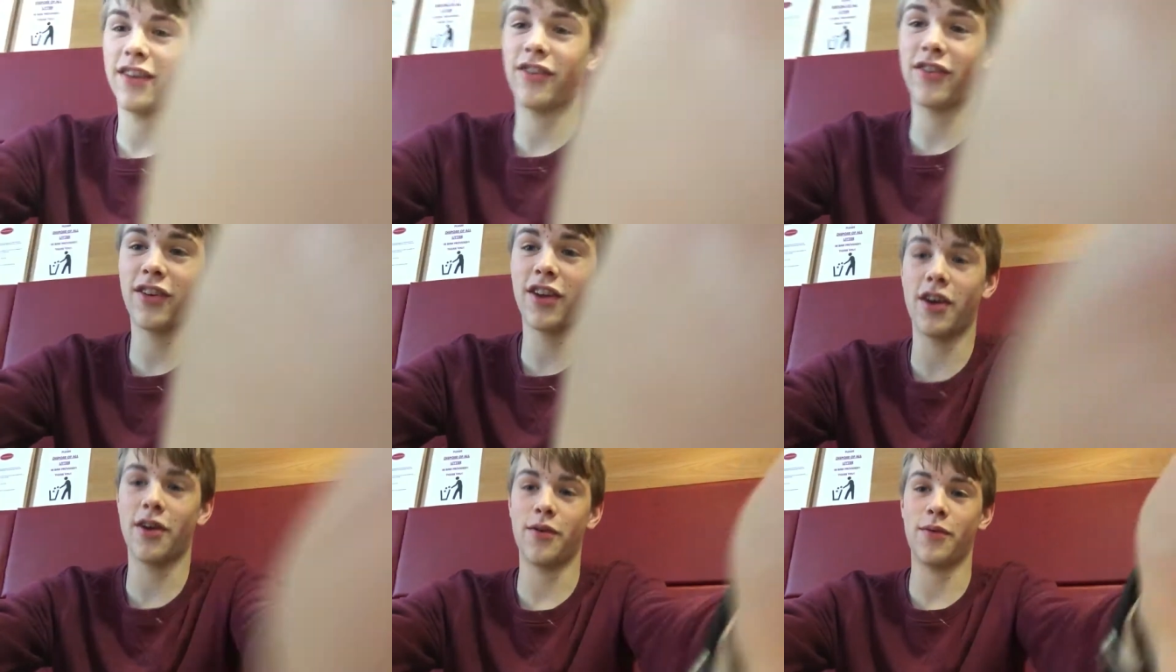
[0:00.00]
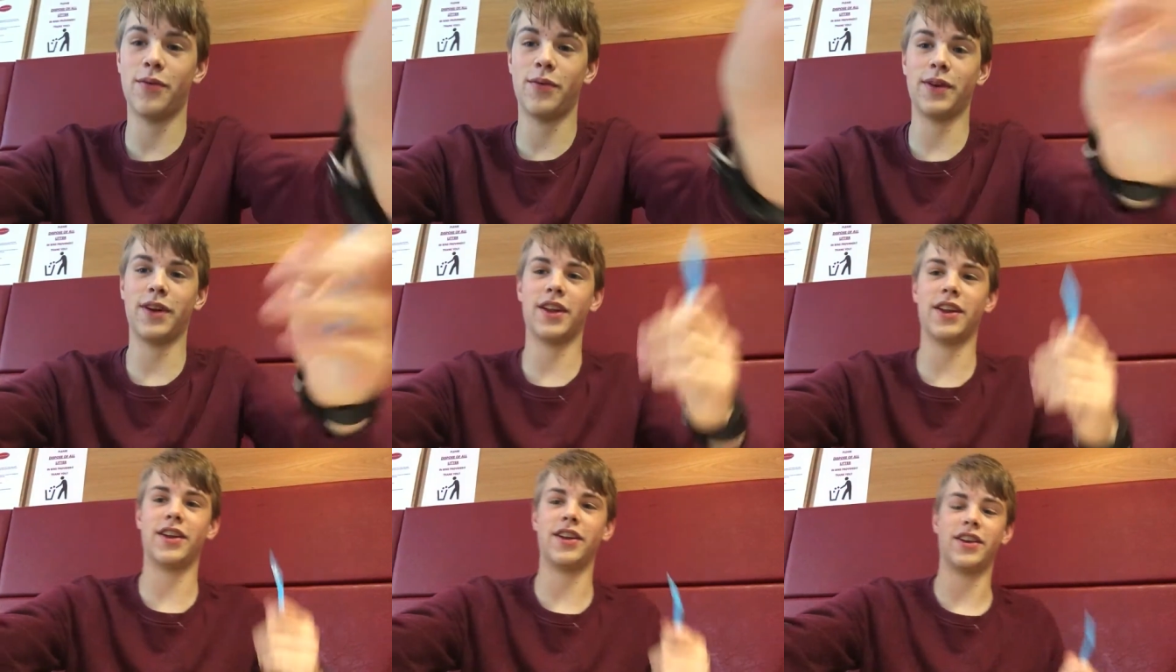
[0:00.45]
So
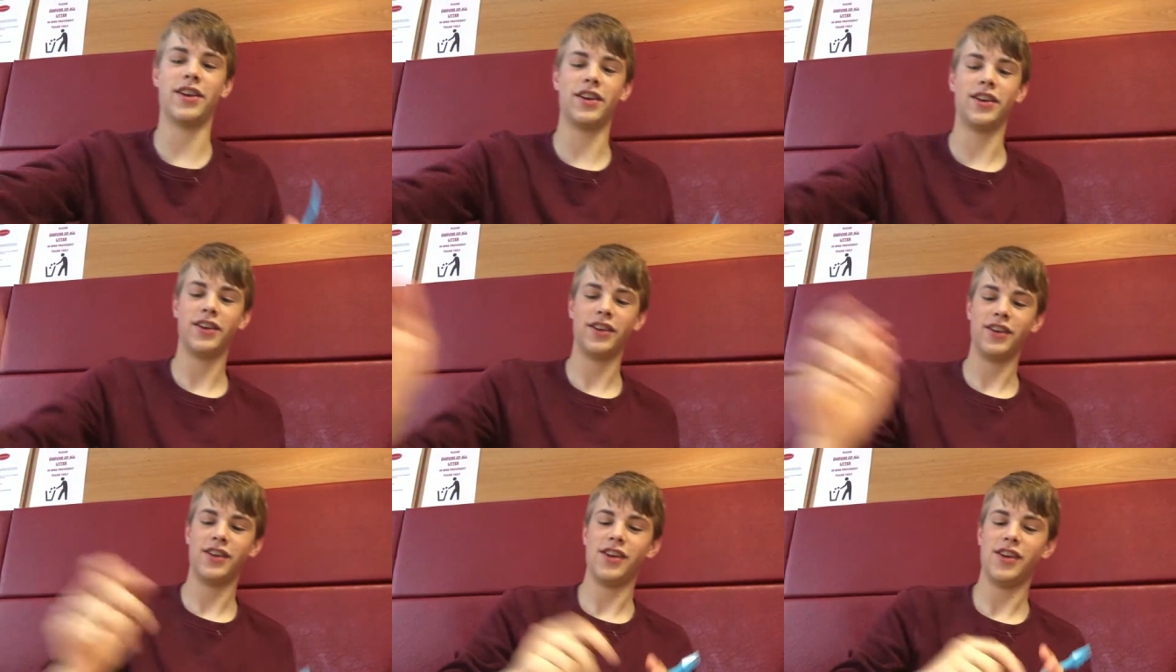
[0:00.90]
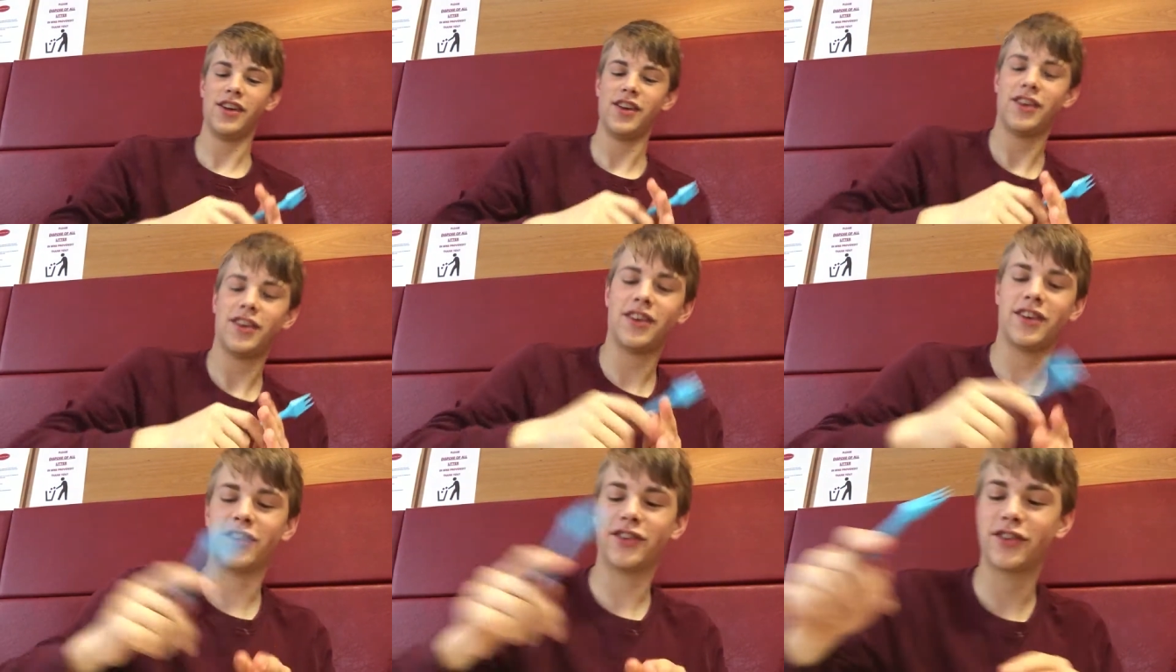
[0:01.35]
we're gonna
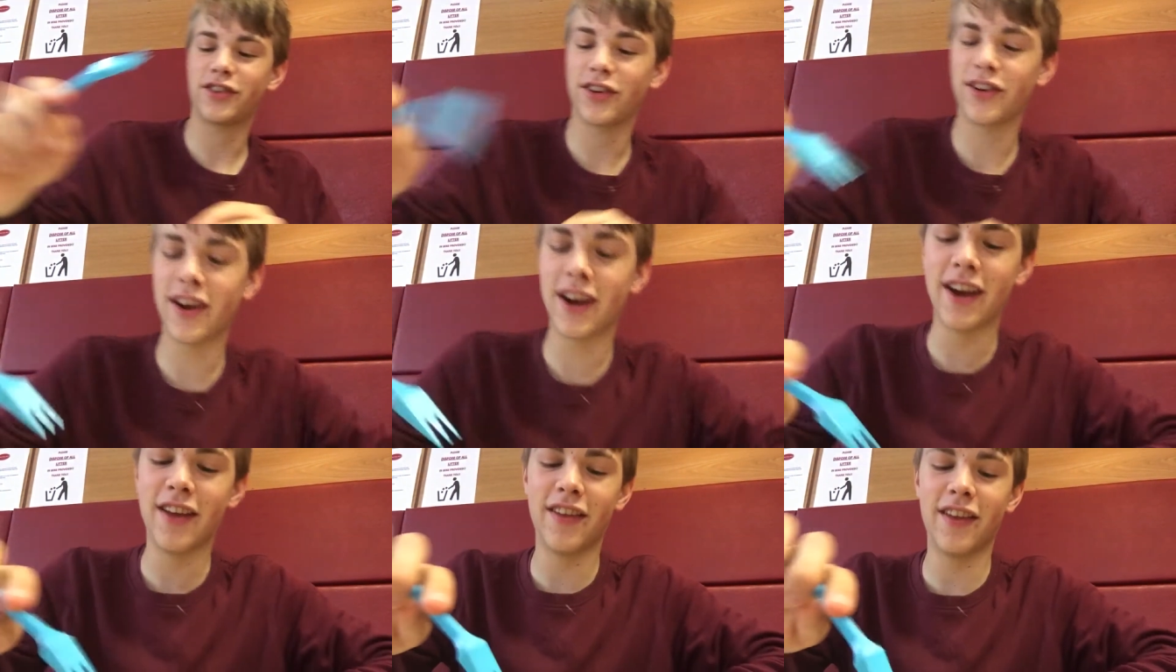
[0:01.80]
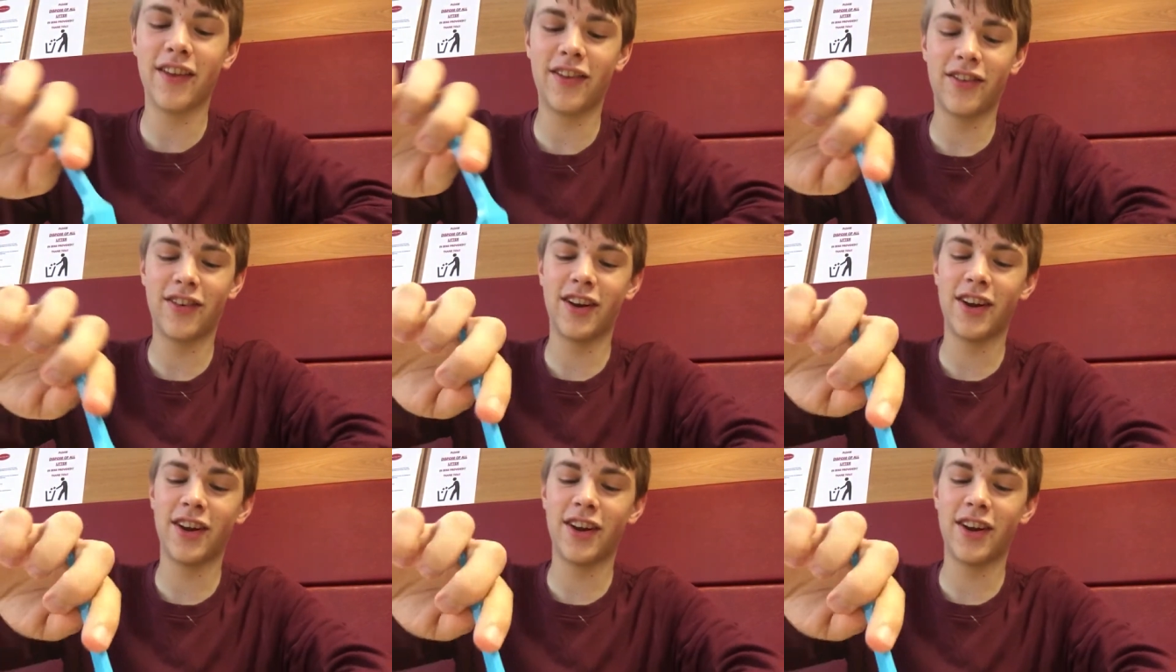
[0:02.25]
try this.